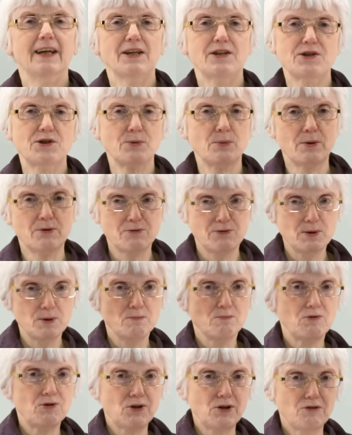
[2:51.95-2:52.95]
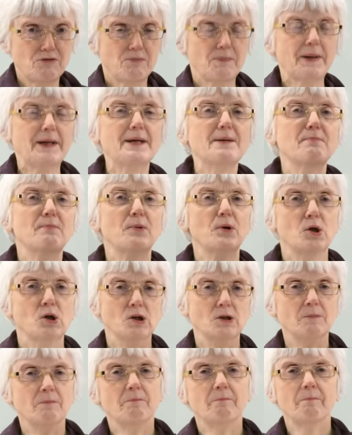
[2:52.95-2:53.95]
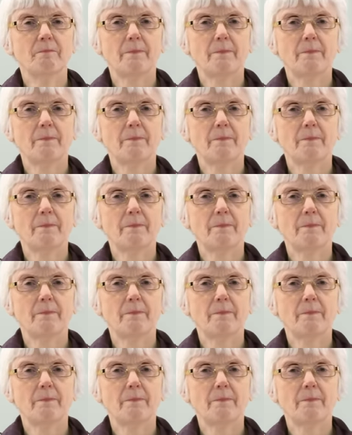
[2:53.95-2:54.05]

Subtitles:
to a room full of people